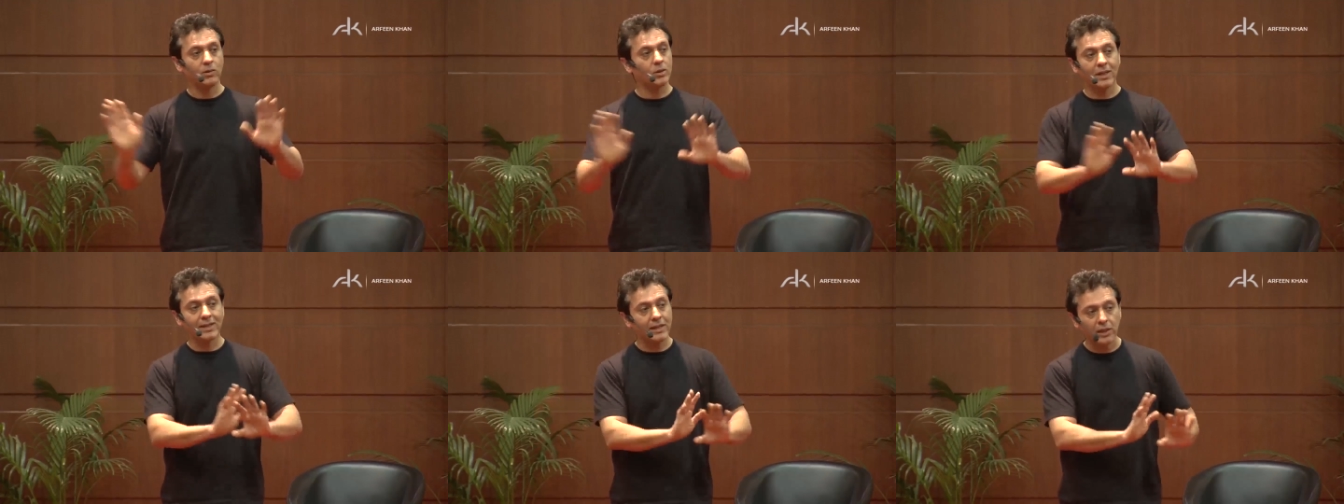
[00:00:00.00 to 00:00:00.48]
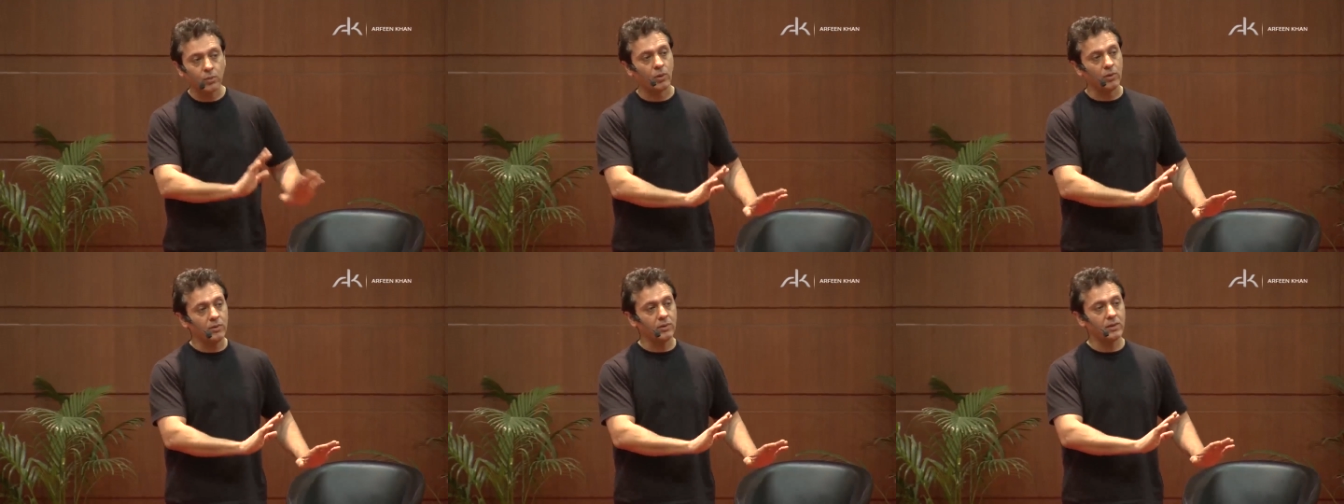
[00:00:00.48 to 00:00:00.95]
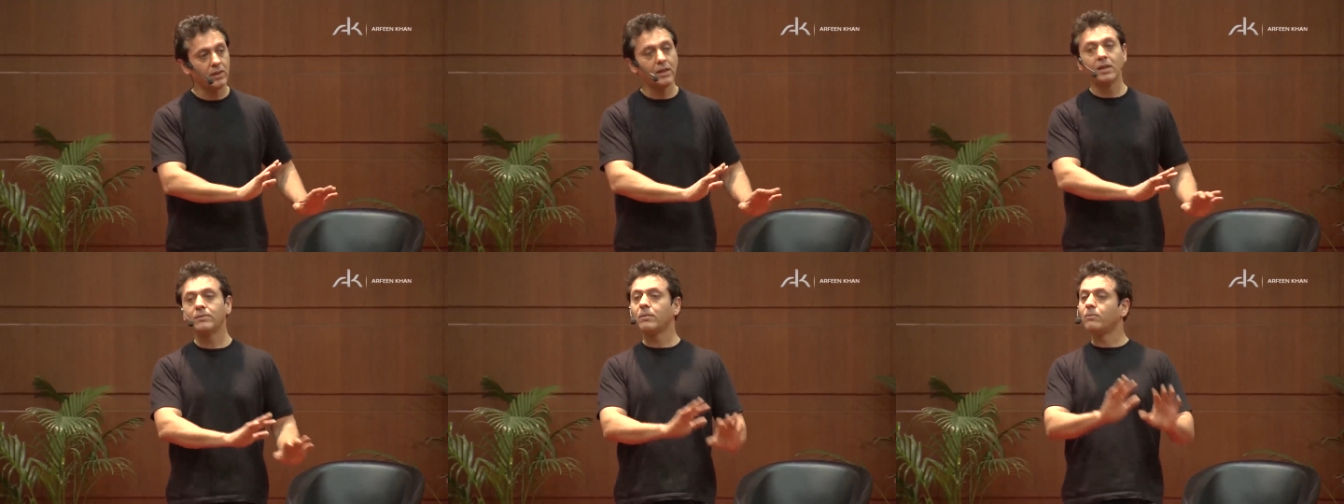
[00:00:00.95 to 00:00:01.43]
saying that he won't,
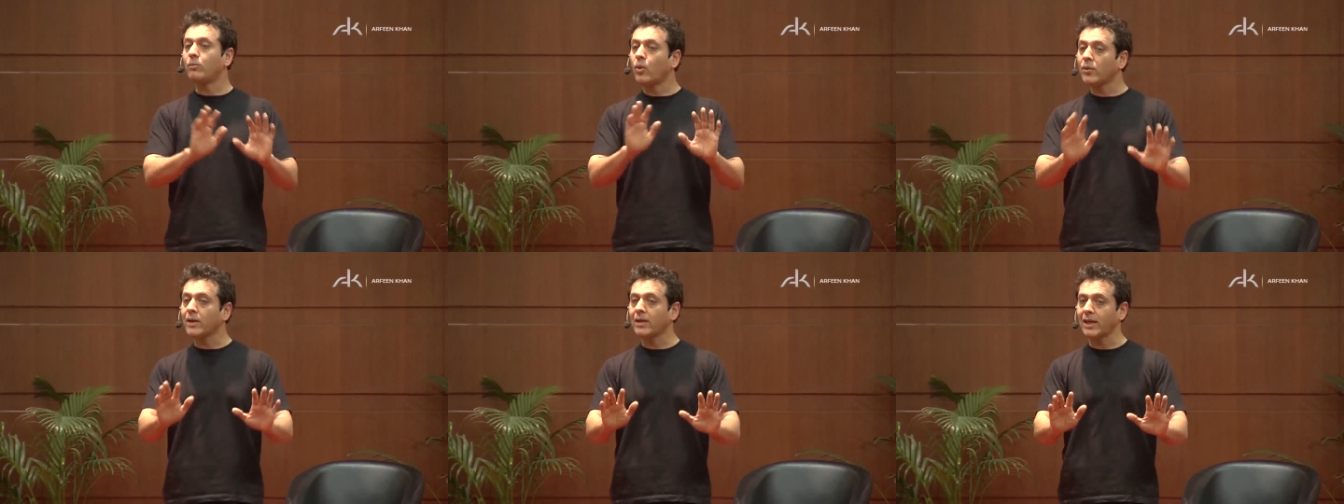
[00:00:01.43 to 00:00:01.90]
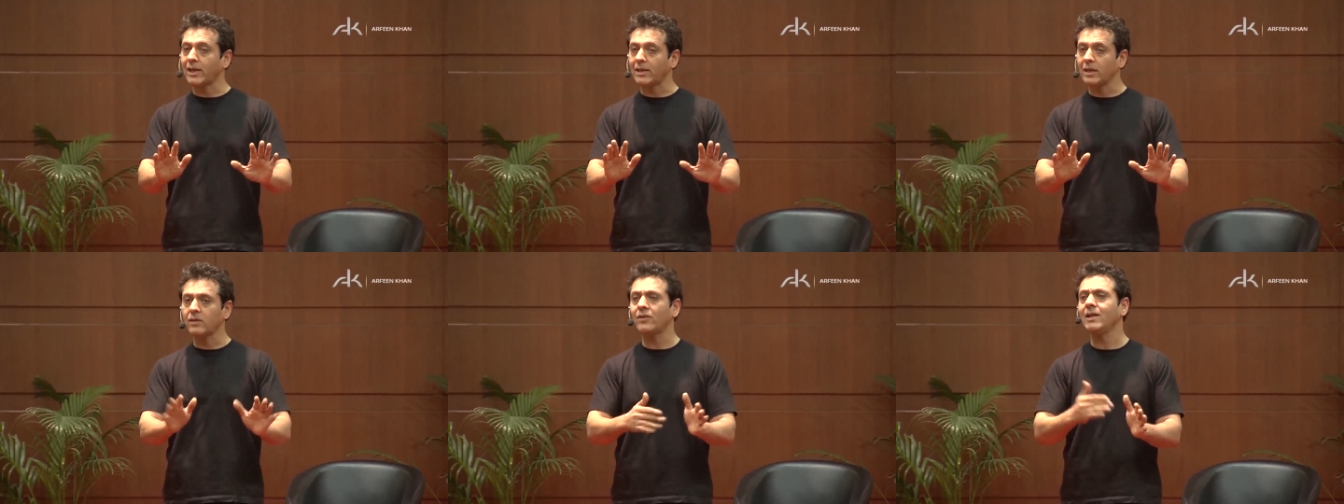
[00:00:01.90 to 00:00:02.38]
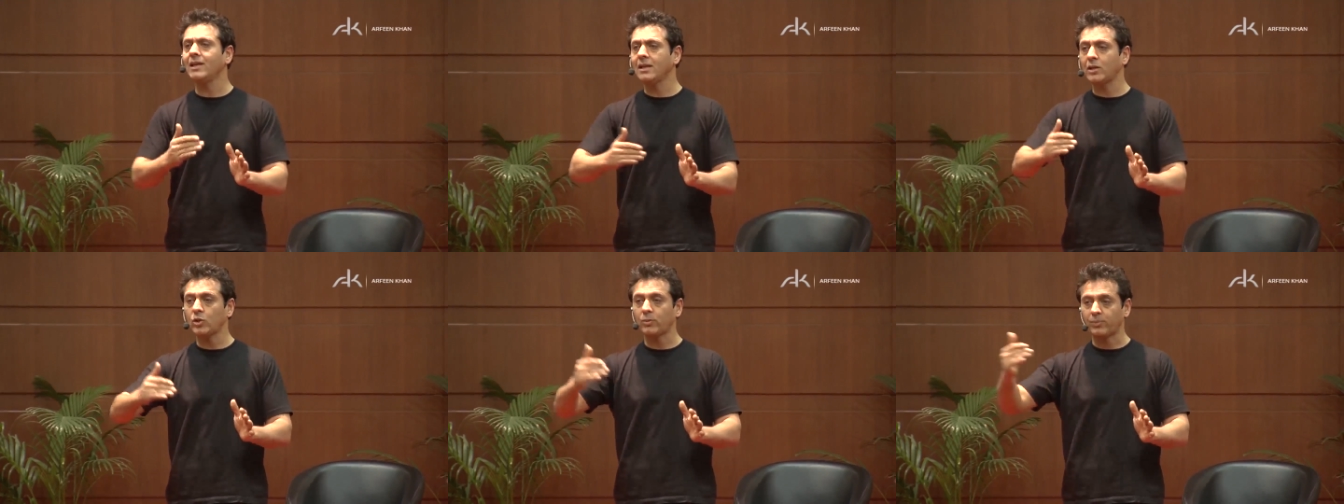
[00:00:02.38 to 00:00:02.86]
but more than likely, it's very
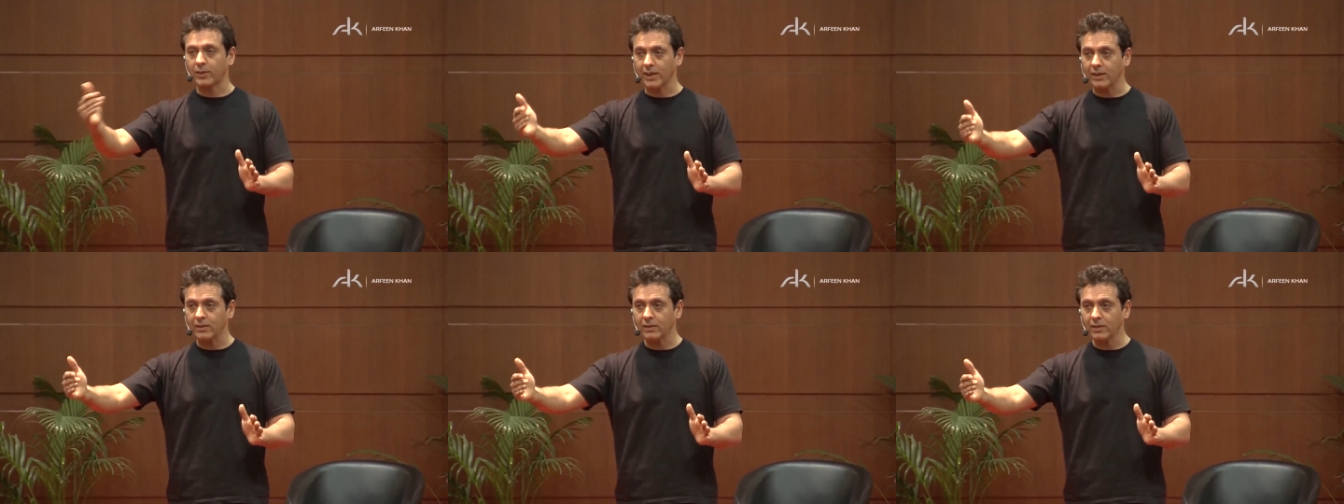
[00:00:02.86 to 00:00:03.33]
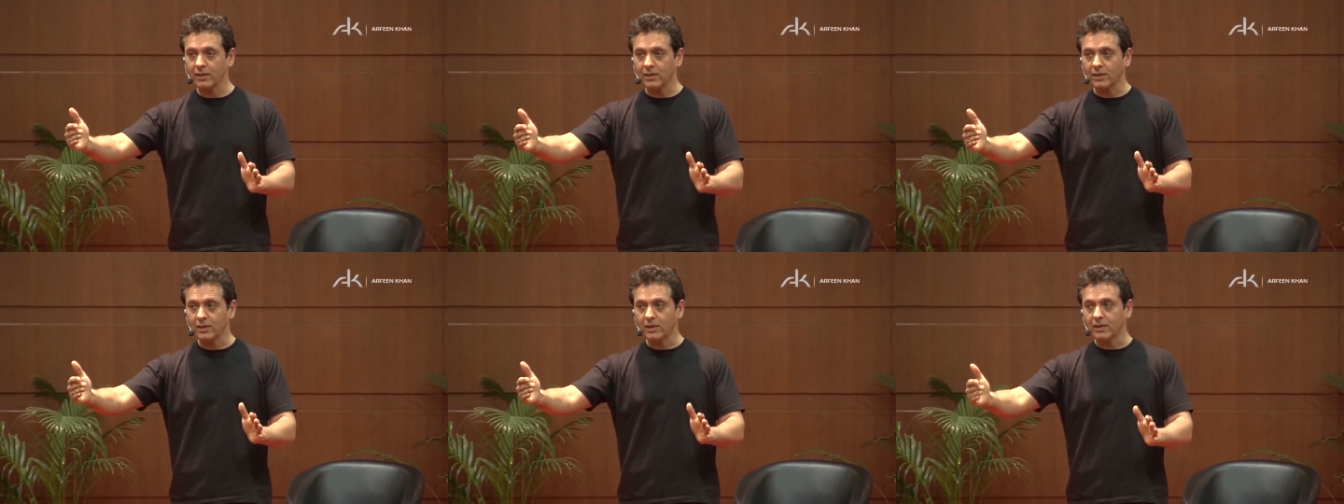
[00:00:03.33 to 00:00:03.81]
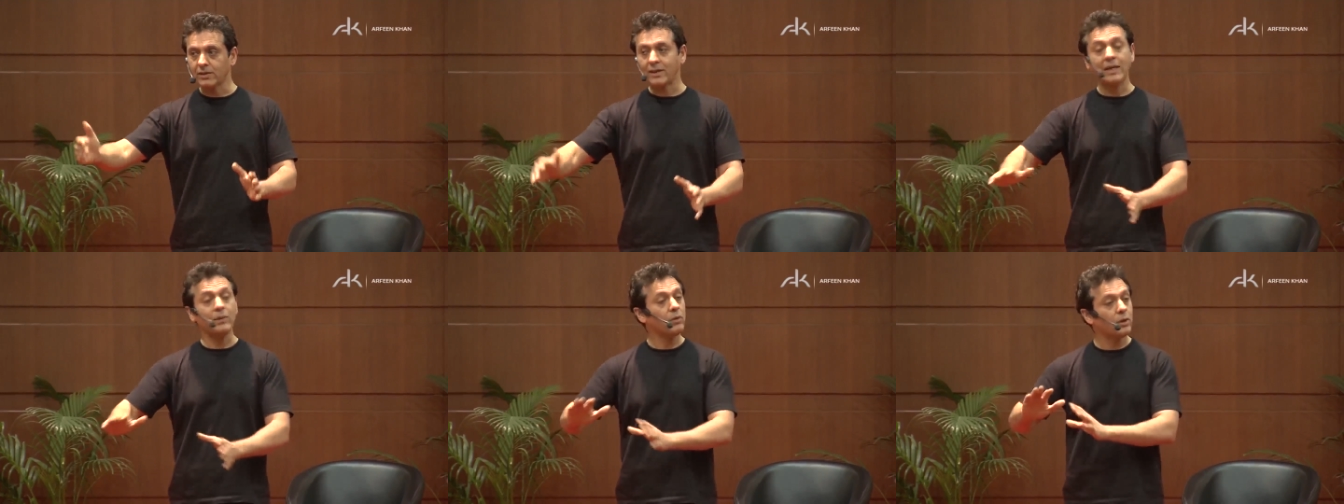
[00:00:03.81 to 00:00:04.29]
easy to predict that
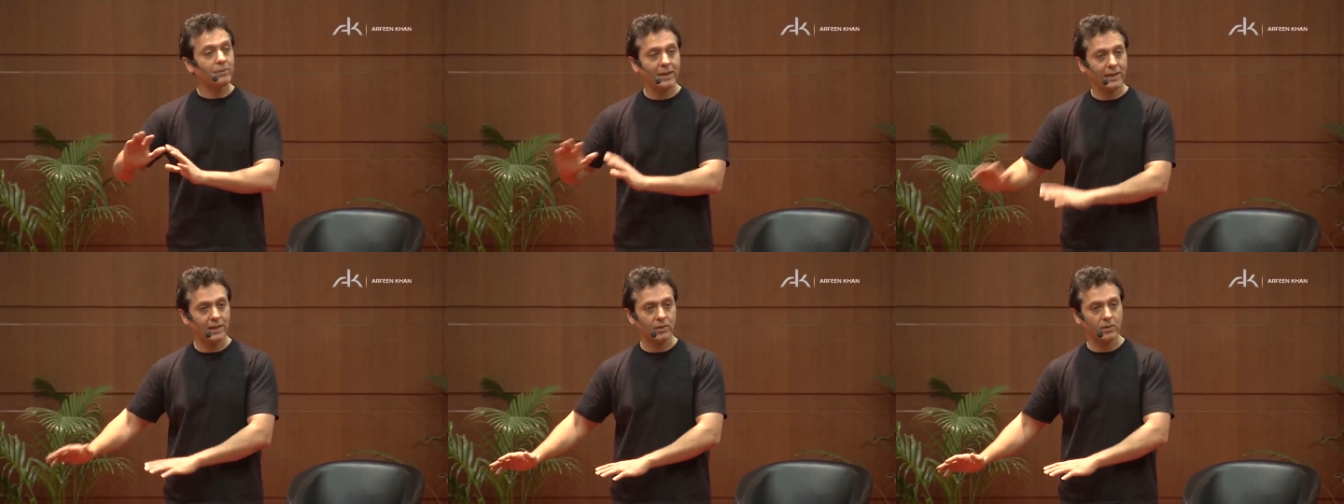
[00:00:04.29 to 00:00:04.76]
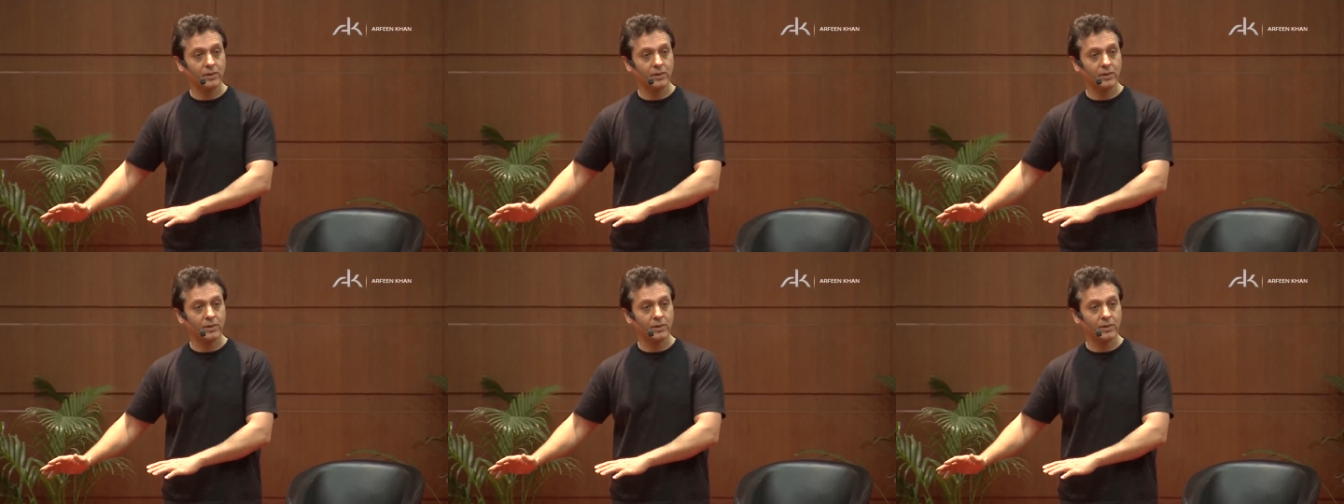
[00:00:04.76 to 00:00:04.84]
he will not buy a house.